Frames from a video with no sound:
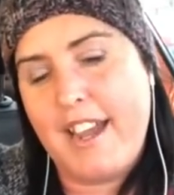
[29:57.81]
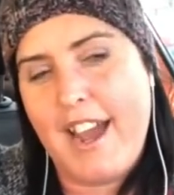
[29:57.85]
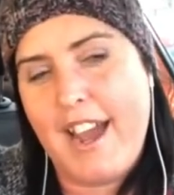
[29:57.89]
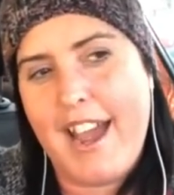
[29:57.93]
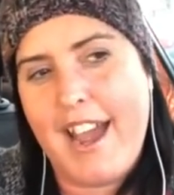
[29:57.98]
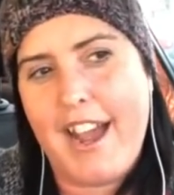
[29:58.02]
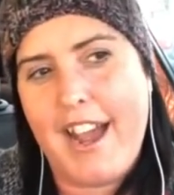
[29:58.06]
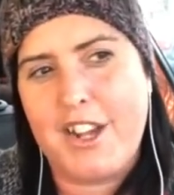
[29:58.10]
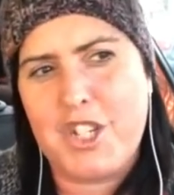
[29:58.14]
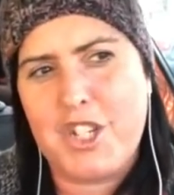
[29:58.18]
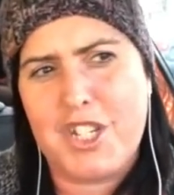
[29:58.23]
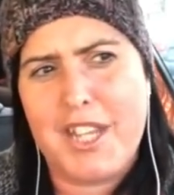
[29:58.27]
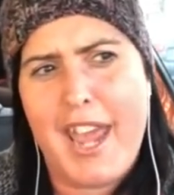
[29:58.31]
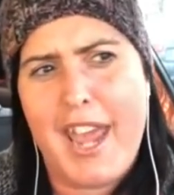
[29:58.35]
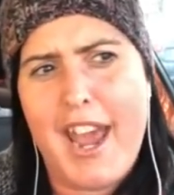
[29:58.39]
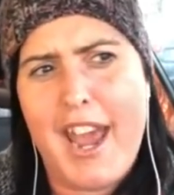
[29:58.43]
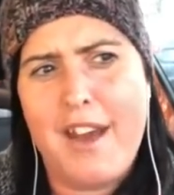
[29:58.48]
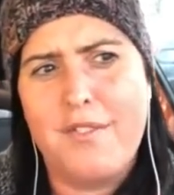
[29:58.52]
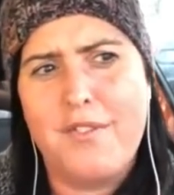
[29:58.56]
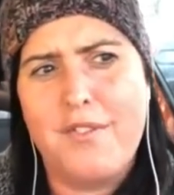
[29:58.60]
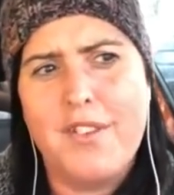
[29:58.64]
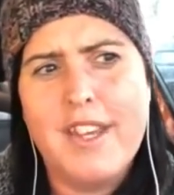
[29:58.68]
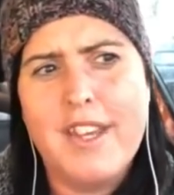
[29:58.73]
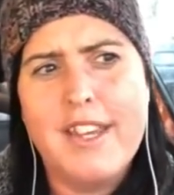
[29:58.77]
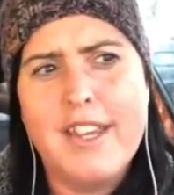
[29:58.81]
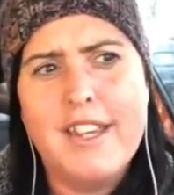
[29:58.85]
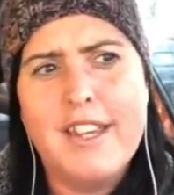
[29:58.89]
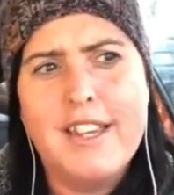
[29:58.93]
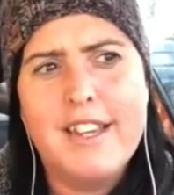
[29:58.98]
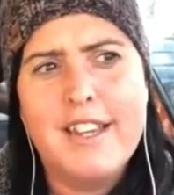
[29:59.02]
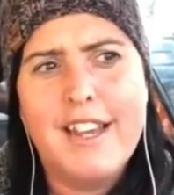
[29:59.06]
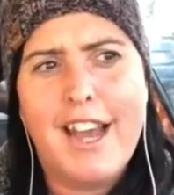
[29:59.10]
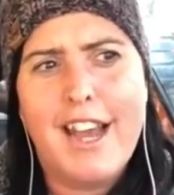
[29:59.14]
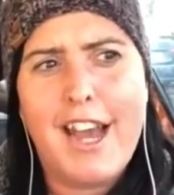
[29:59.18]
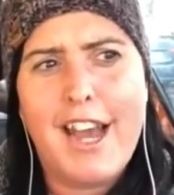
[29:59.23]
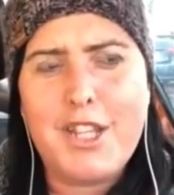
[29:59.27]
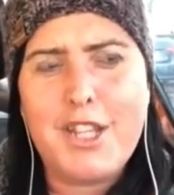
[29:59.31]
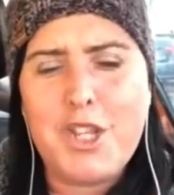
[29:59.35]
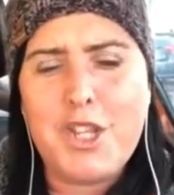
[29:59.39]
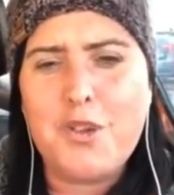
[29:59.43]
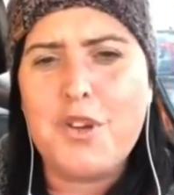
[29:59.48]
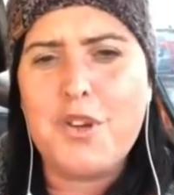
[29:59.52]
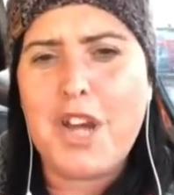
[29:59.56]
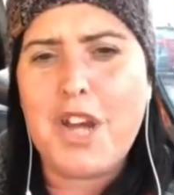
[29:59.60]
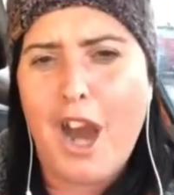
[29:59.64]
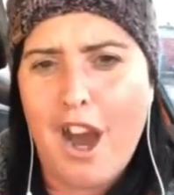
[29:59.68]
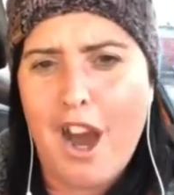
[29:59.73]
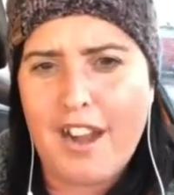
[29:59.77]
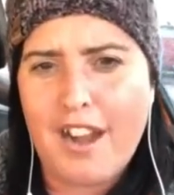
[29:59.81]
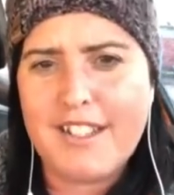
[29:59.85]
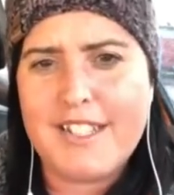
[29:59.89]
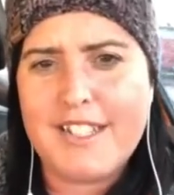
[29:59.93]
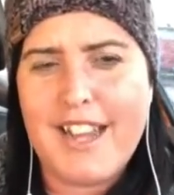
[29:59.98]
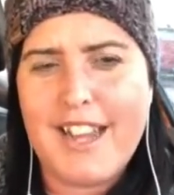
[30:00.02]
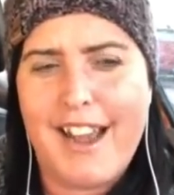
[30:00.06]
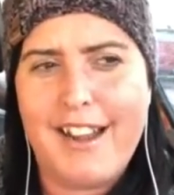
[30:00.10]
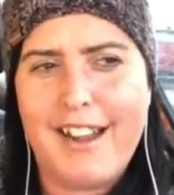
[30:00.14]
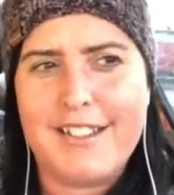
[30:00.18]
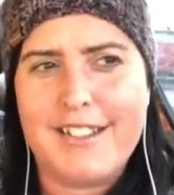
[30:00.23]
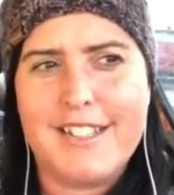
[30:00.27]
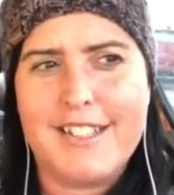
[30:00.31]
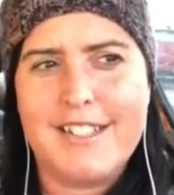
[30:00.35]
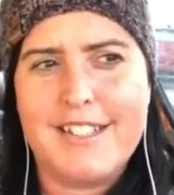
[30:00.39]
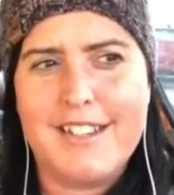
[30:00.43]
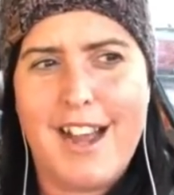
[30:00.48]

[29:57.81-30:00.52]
I actually have a new contact.